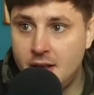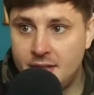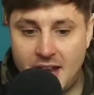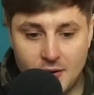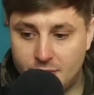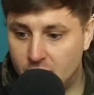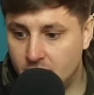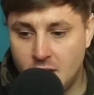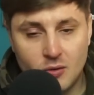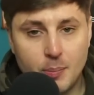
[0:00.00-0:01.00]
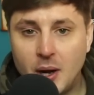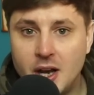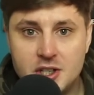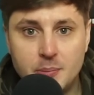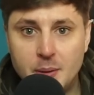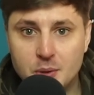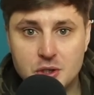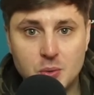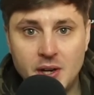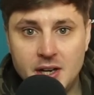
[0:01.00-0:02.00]
they're even replying to people's
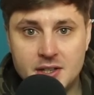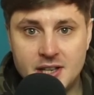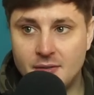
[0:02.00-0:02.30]
tweets, they're